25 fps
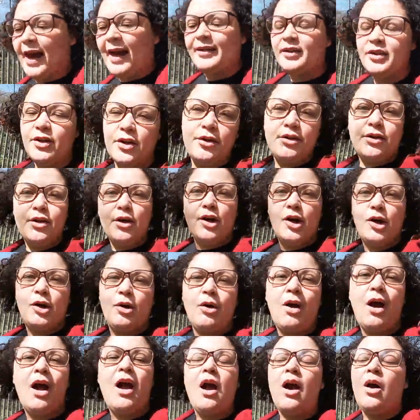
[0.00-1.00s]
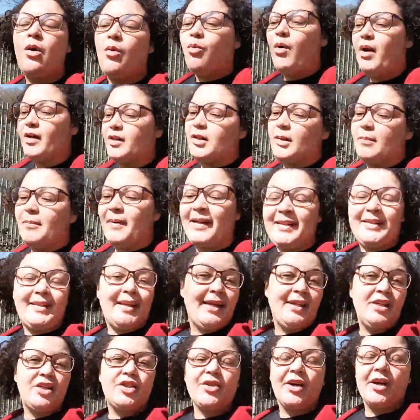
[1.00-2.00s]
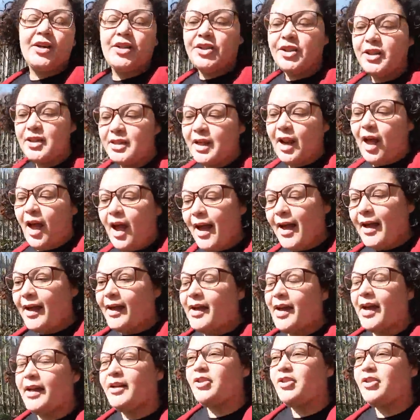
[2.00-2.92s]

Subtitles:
I don't know what my day structure is like.